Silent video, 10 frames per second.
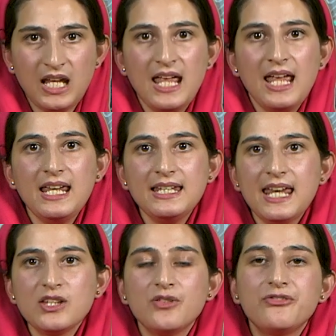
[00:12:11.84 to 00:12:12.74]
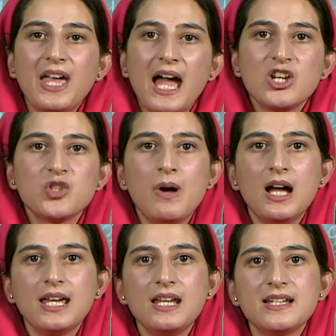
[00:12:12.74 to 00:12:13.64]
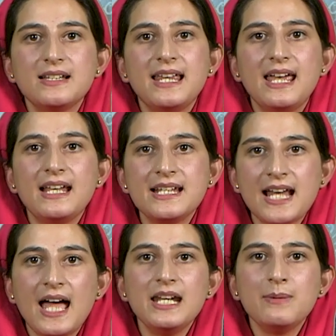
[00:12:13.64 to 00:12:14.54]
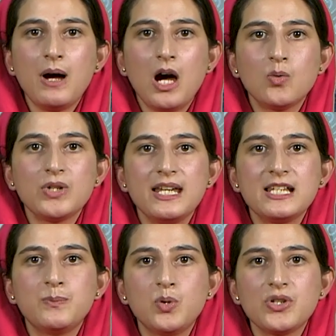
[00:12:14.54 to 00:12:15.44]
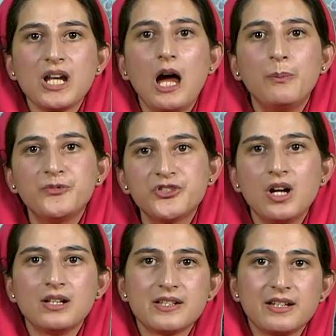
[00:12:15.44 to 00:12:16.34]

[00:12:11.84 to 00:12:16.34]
In case of cash market, the entire amount is put upfront,